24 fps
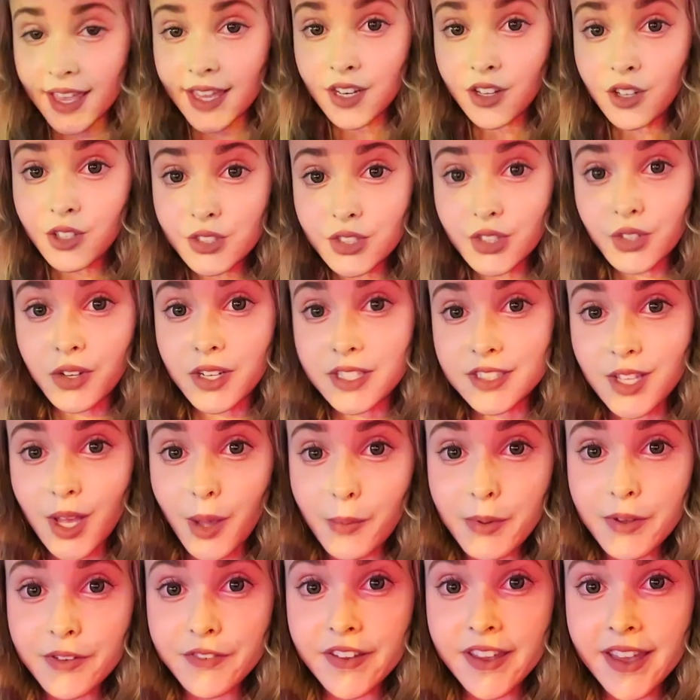And also, on
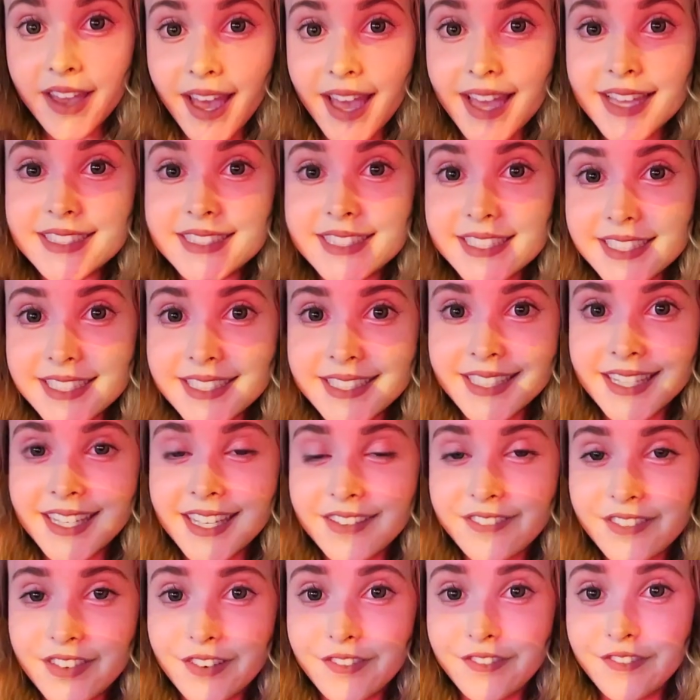top of it, I didn't
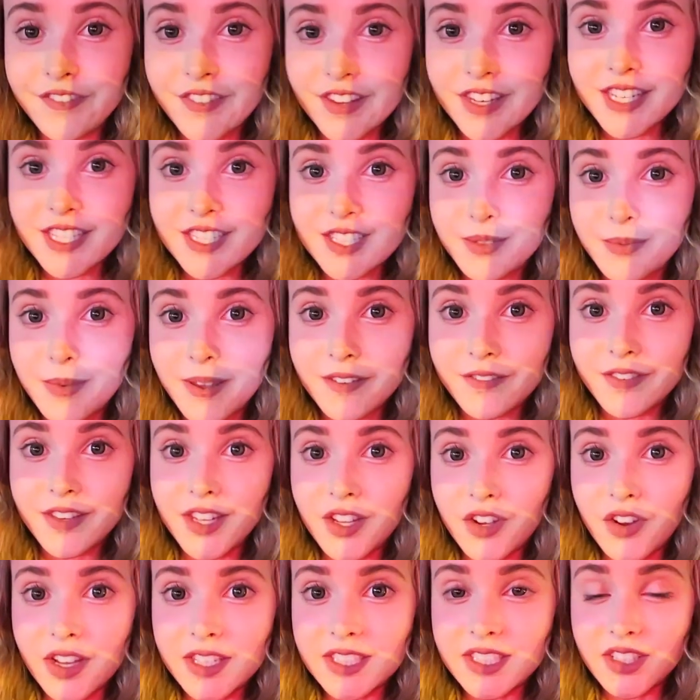even finish my
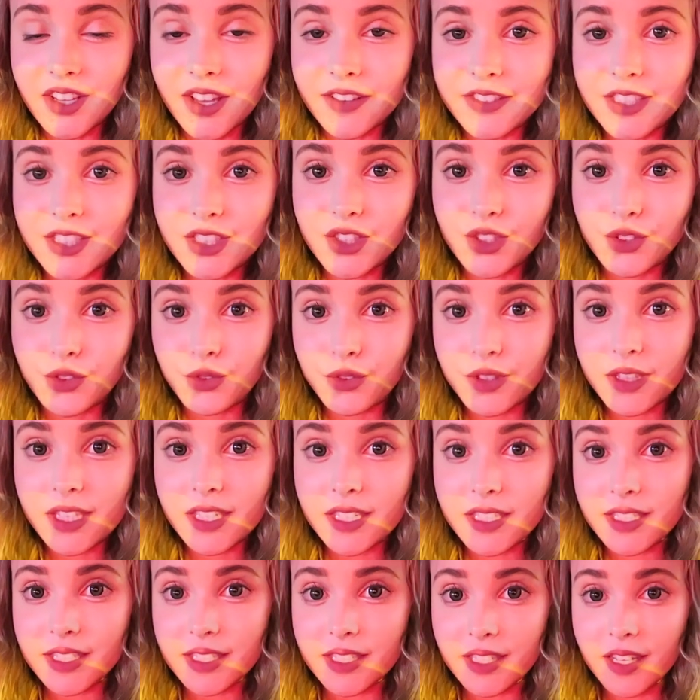video. I still have to do
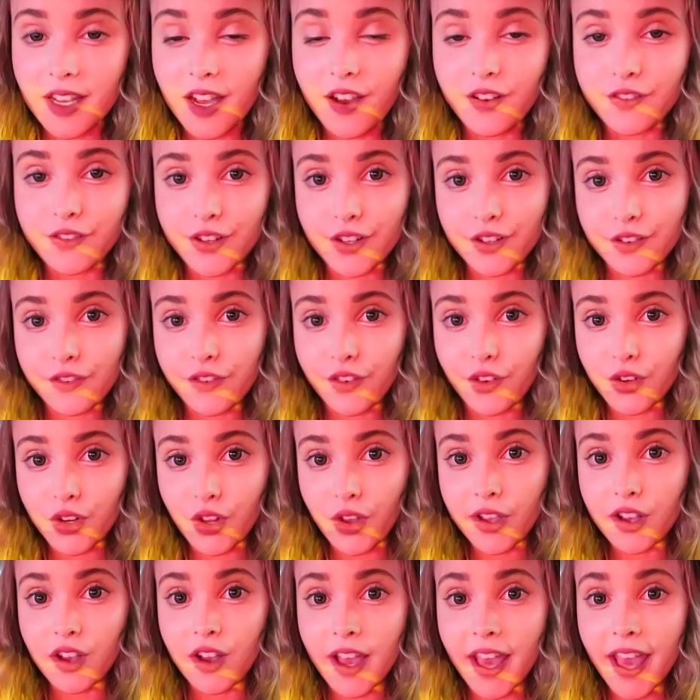the cover photo.
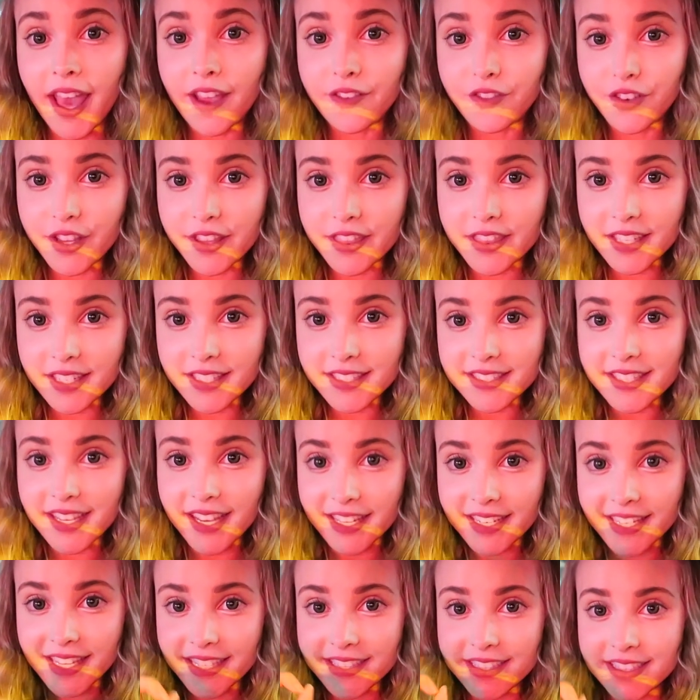I got everything
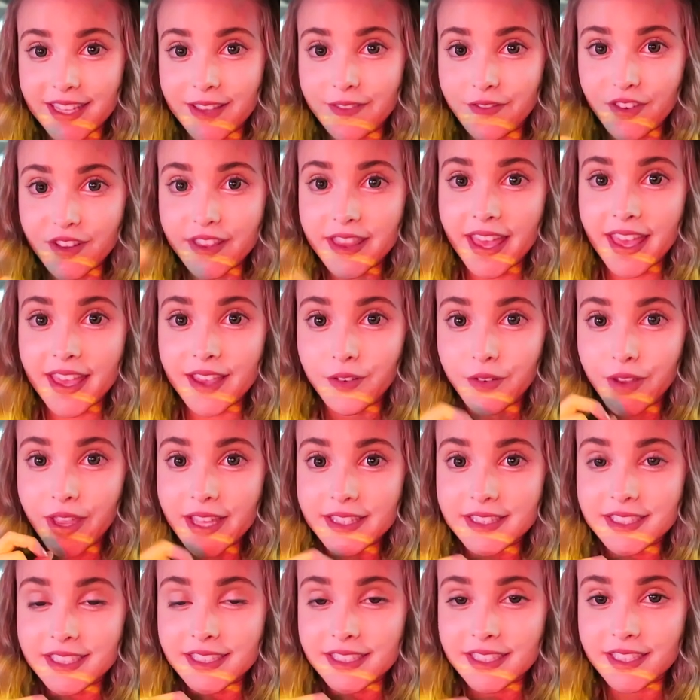done except for that, and we
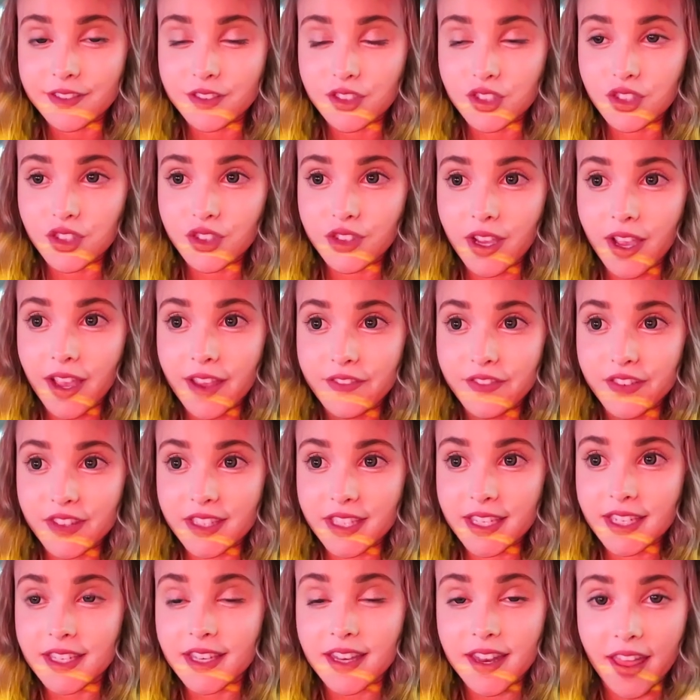had to leave. So I feel
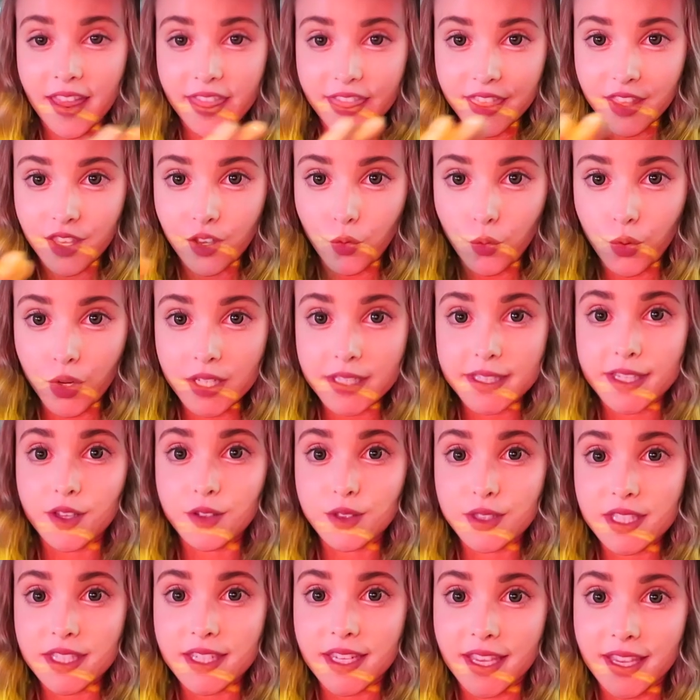like nothing worked
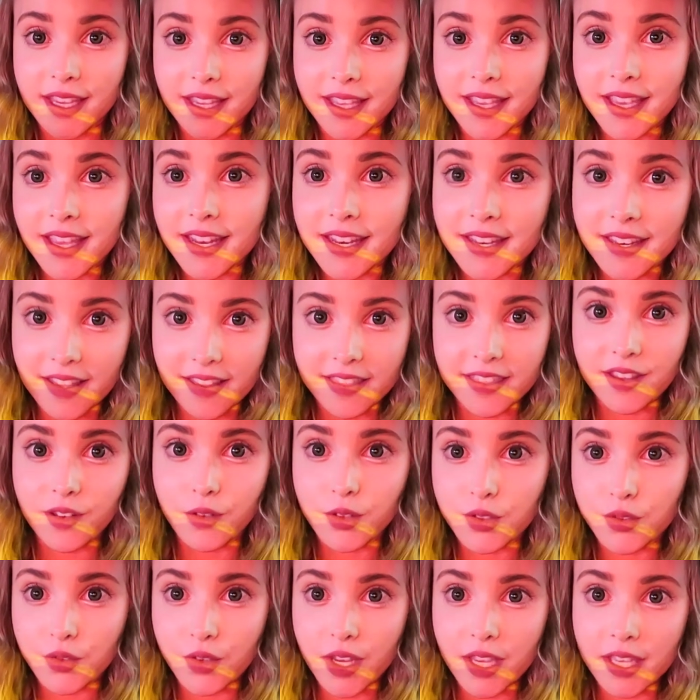out tonight. Nothing
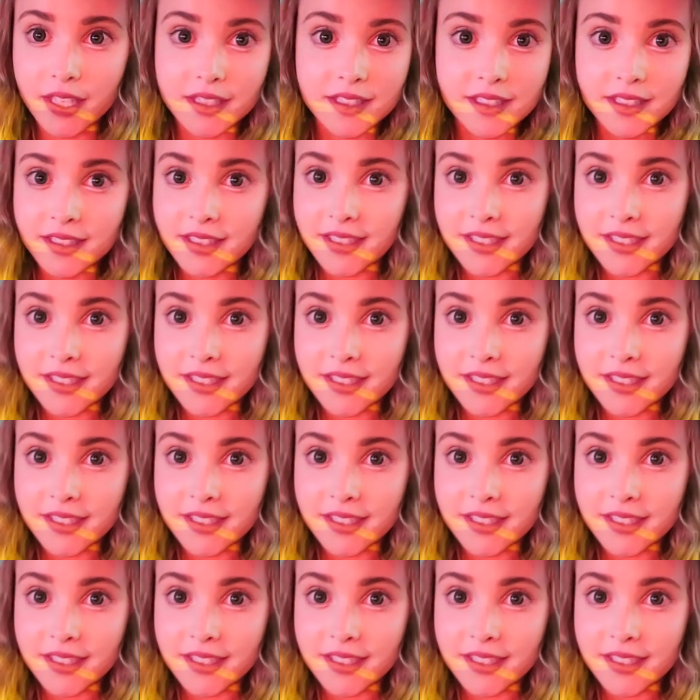was right.